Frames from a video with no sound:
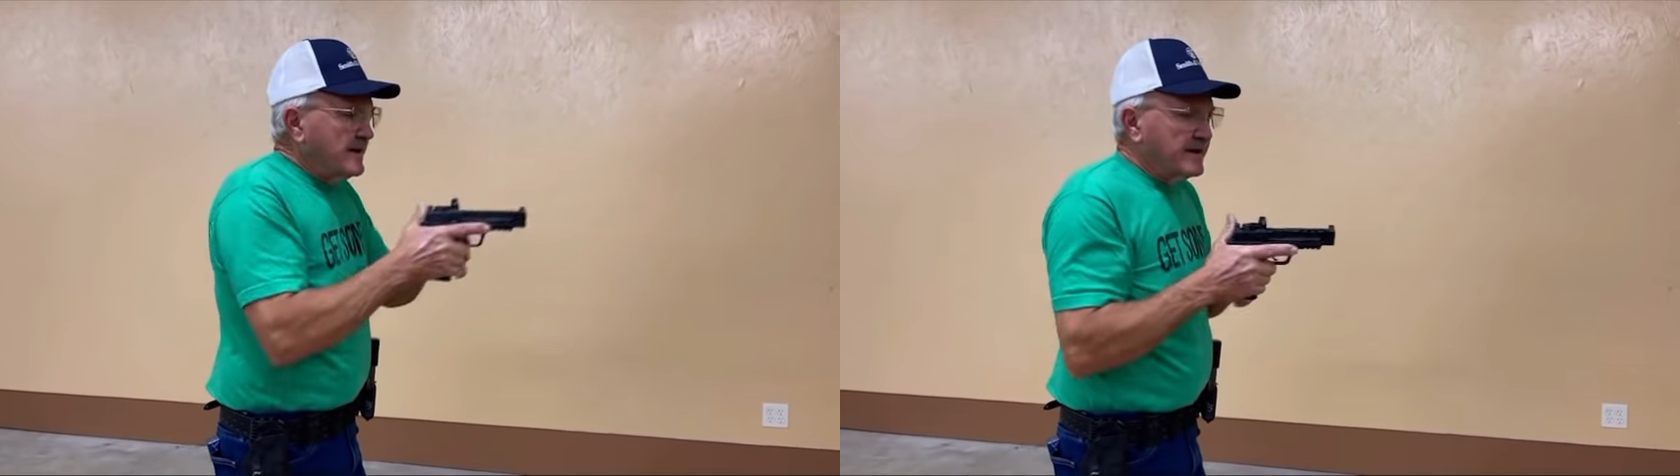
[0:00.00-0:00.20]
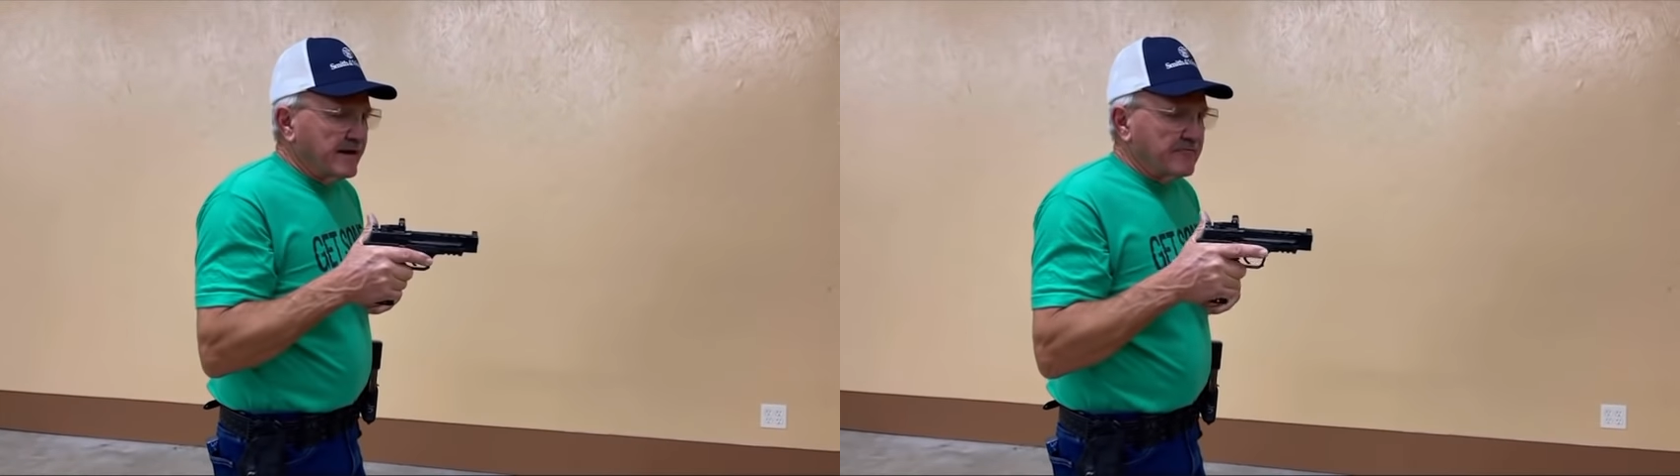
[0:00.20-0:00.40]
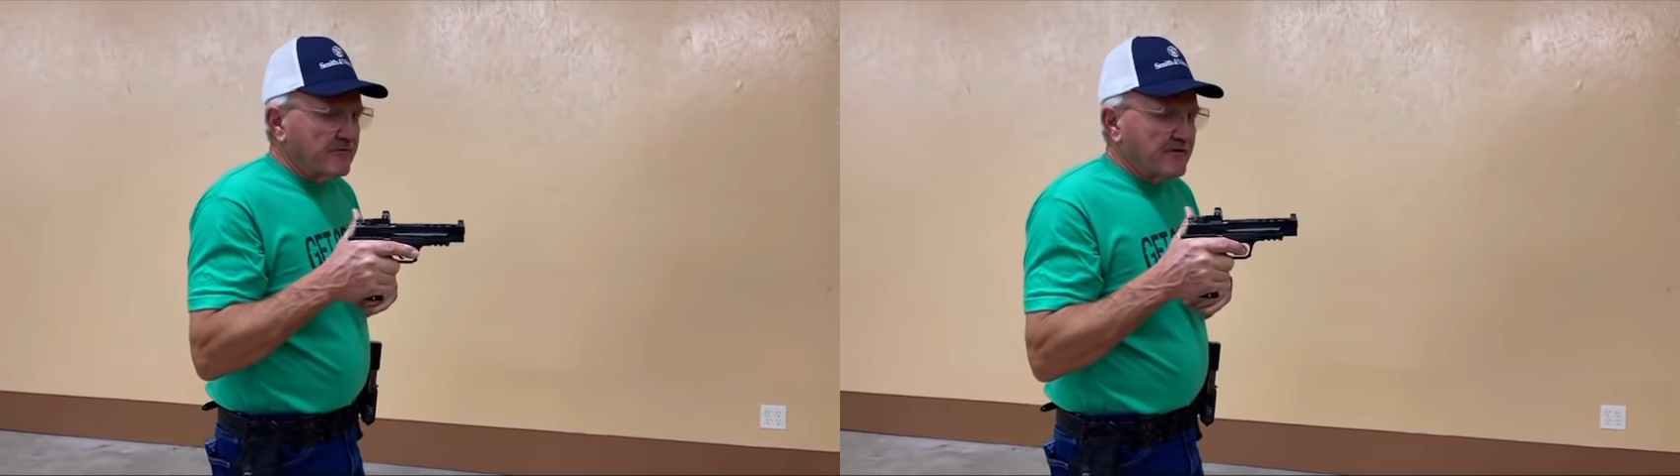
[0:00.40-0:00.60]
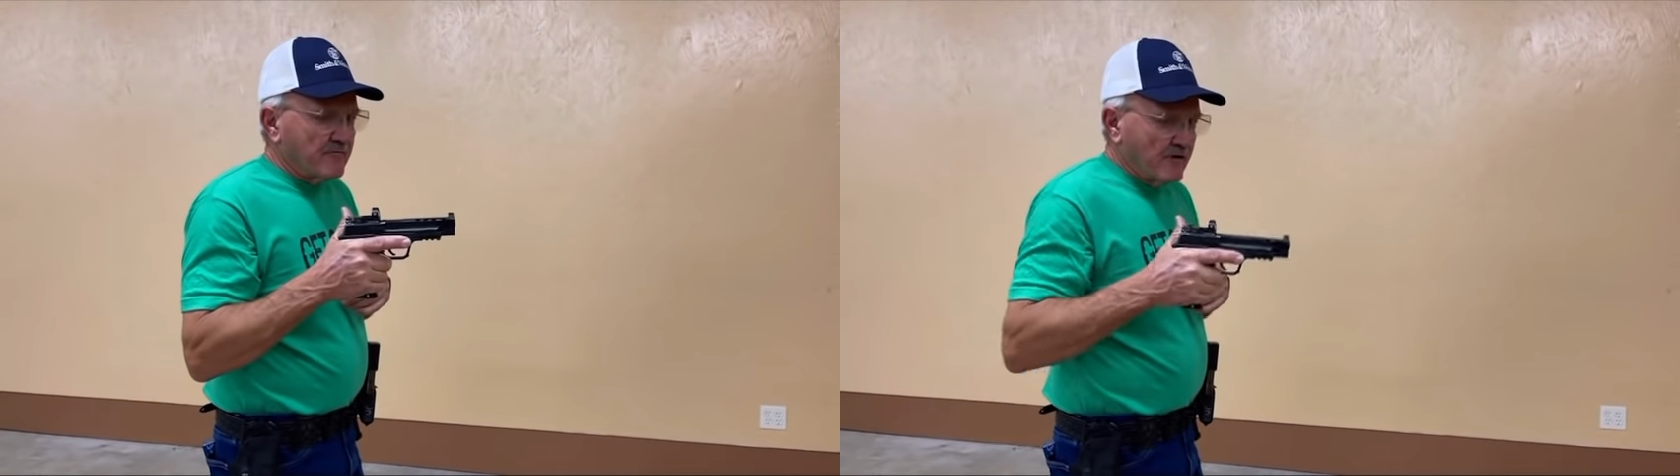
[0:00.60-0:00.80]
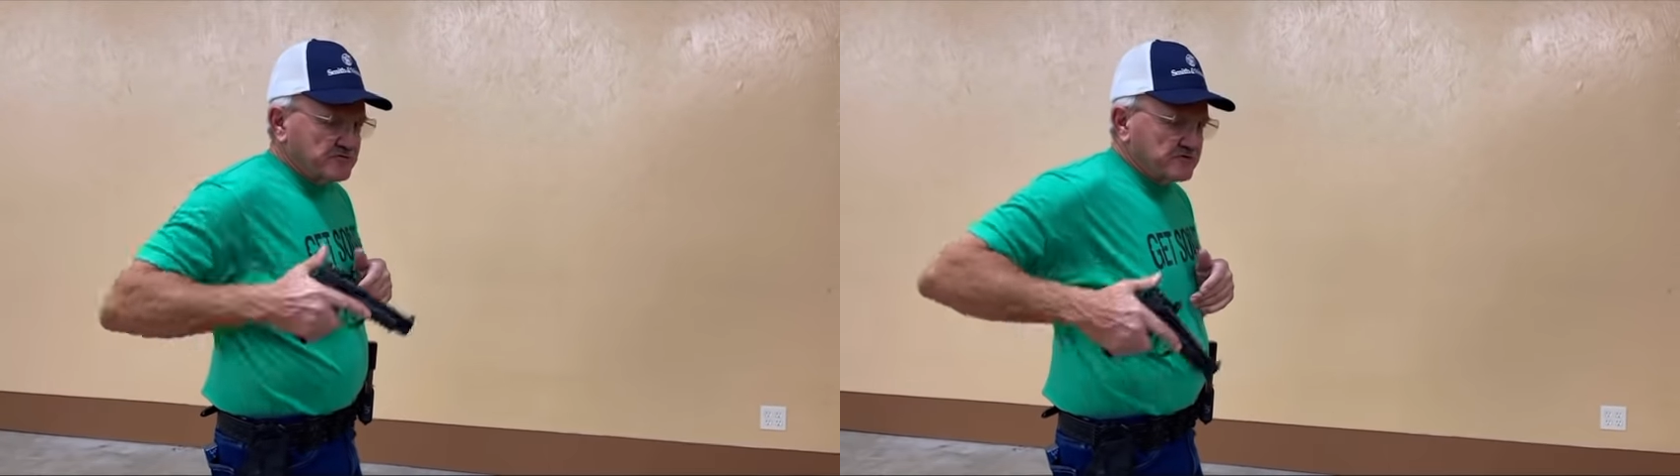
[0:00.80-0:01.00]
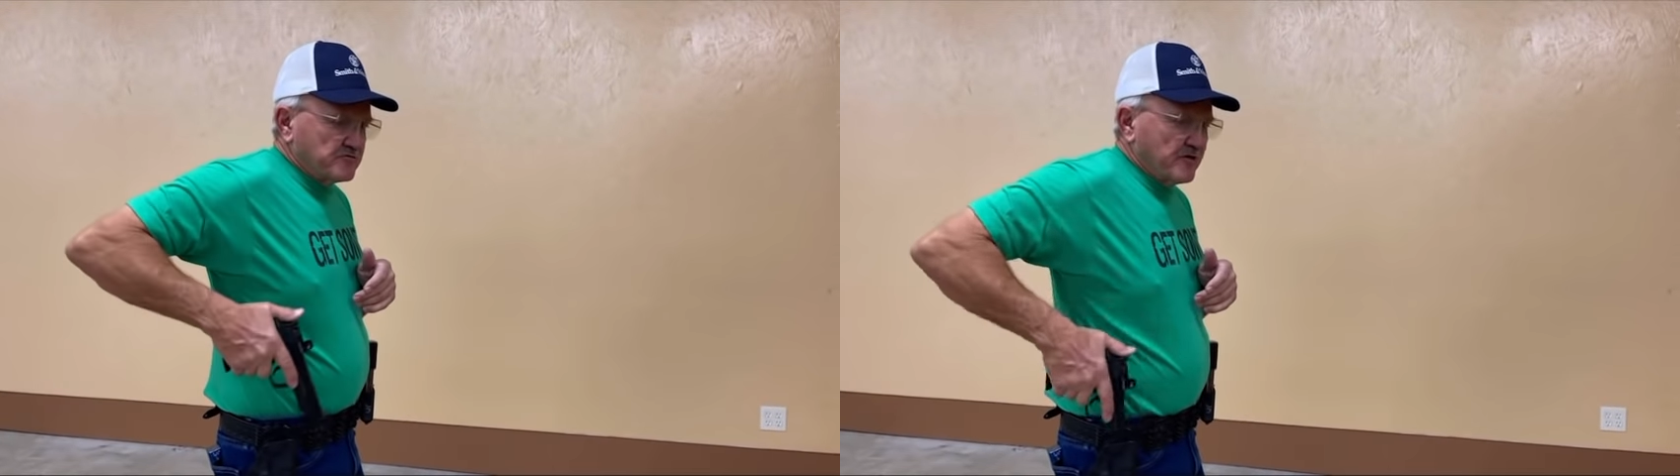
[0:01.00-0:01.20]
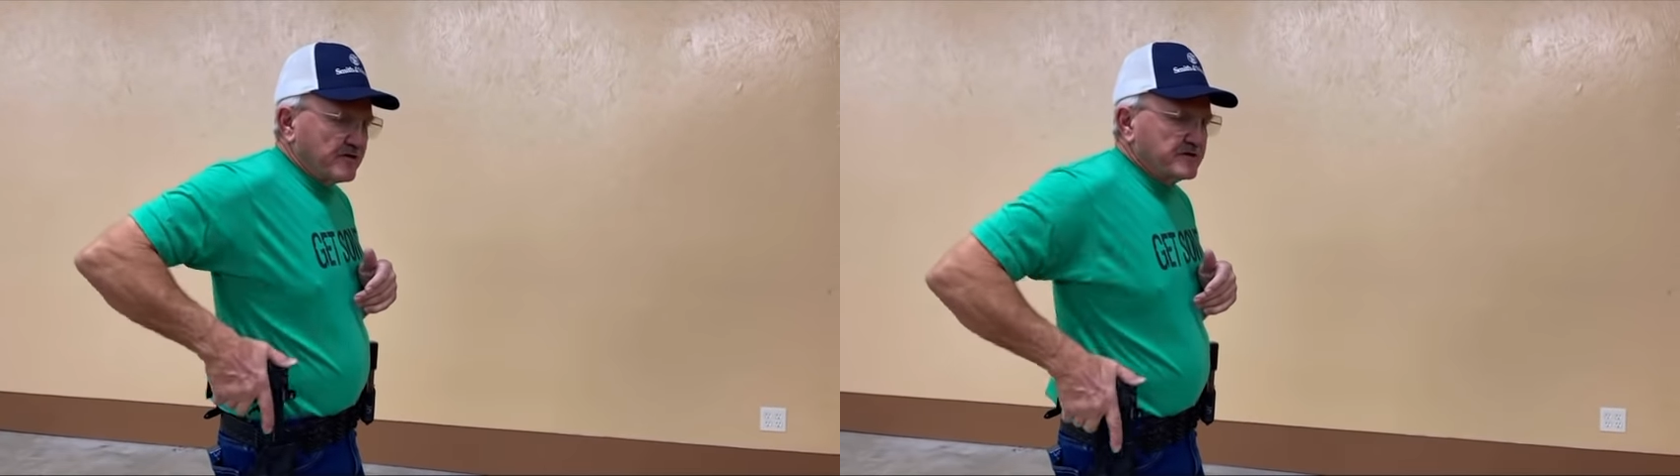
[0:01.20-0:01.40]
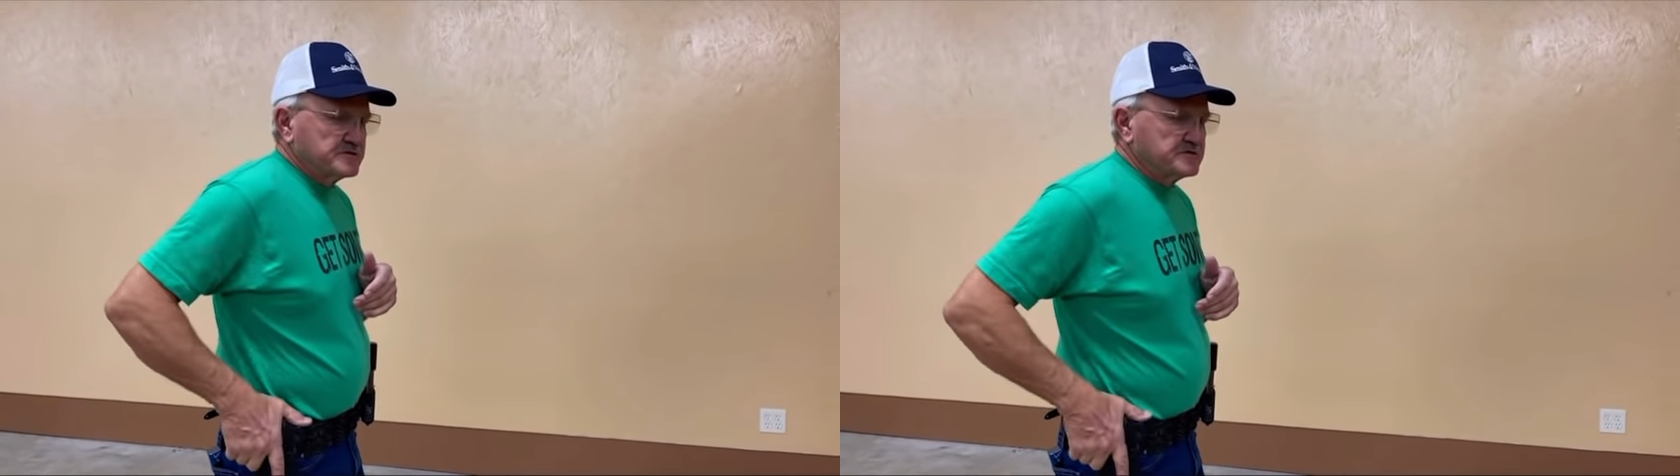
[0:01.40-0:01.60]
and really watch your trigger
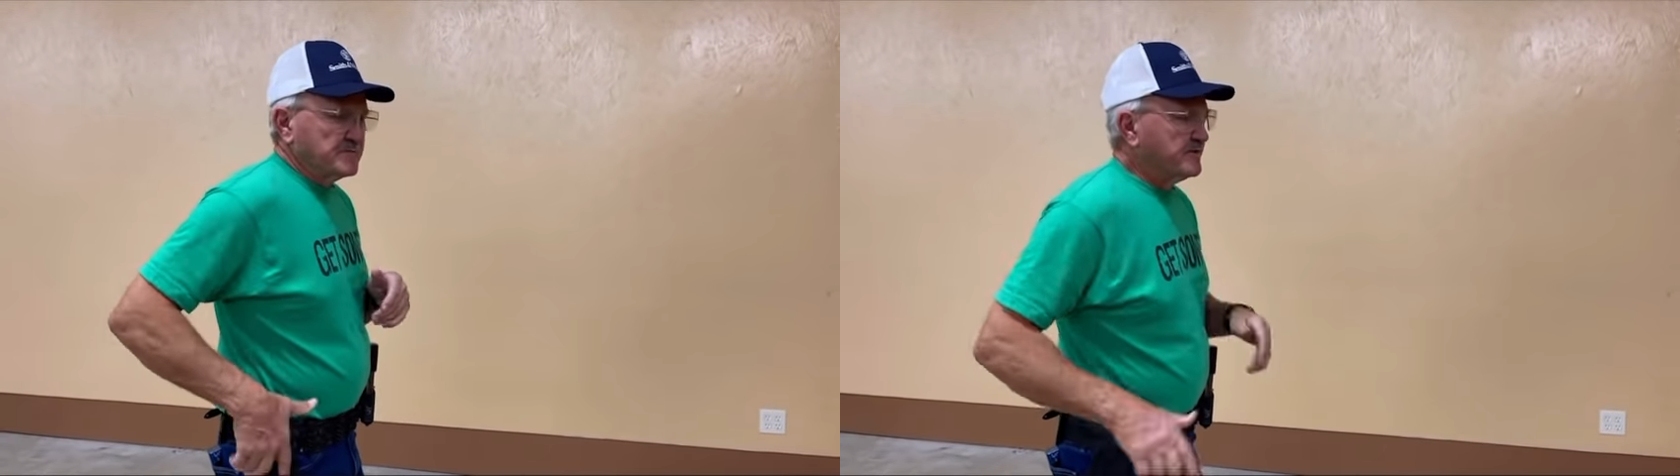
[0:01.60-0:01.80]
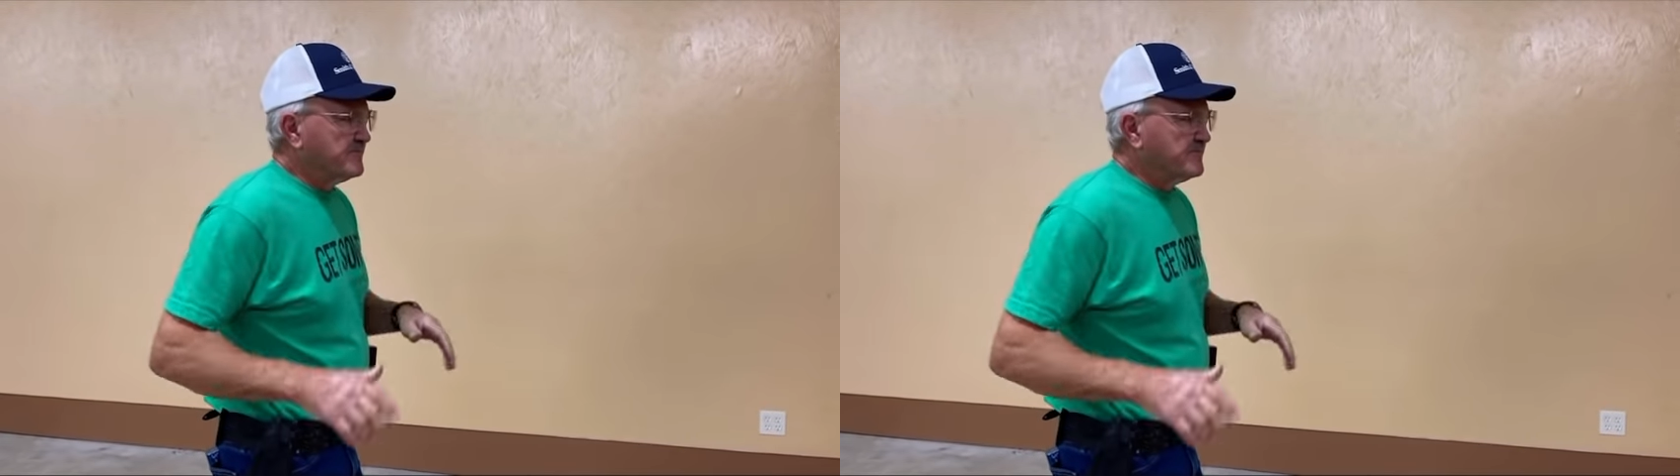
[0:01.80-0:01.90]
discipline